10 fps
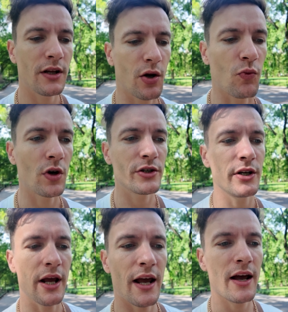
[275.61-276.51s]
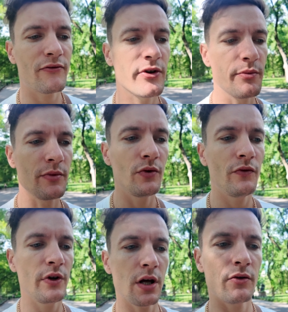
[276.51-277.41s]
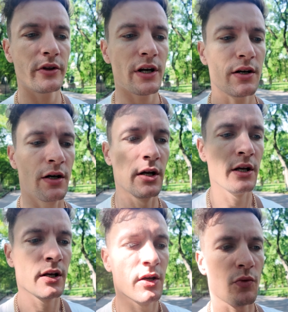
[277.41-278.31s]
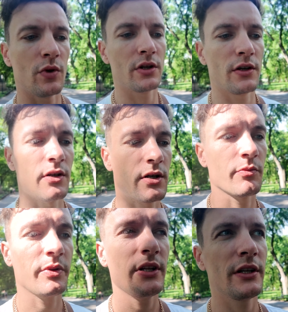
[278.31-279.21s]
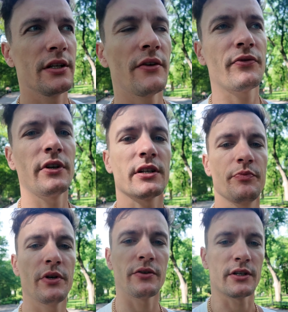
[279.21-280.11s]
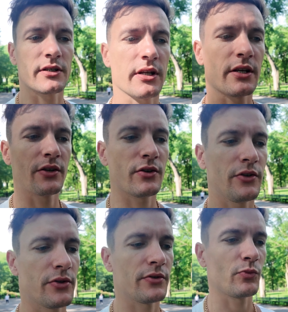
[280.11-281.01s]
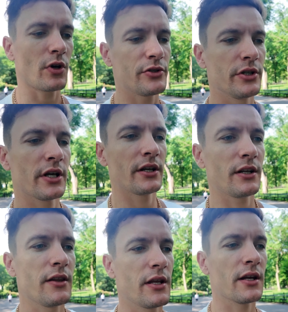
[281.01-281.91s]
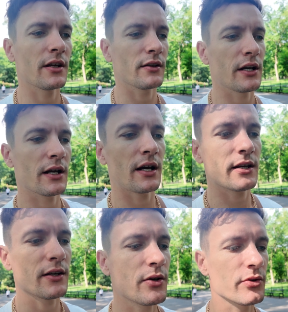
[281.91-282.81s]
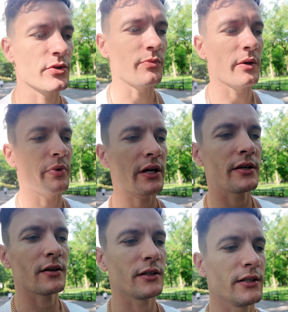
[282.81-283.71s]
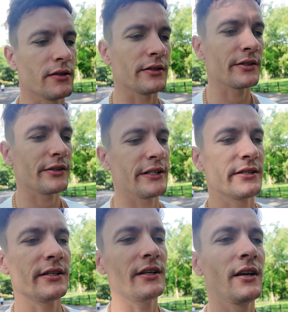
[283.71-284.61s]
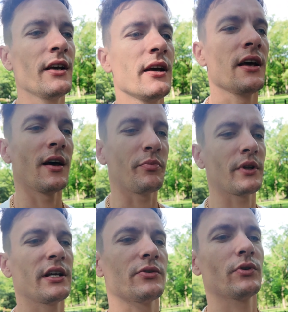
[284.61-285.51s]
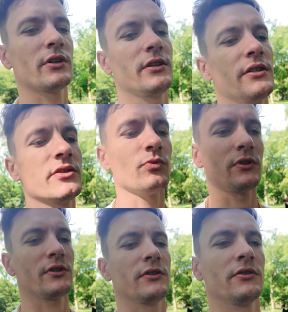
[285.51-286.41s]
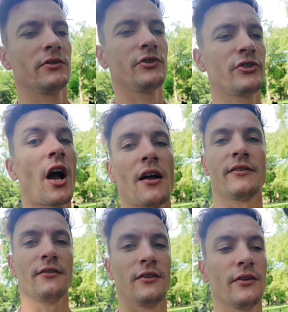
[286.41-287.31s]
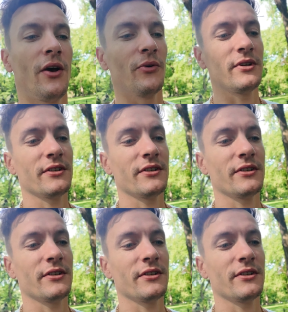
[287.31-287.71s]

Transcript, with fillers: like watching every movie out there with a completely different experience. Like you're, you're watching it and thinking like I can go to my backyard and literally see a place where this was shot. You know,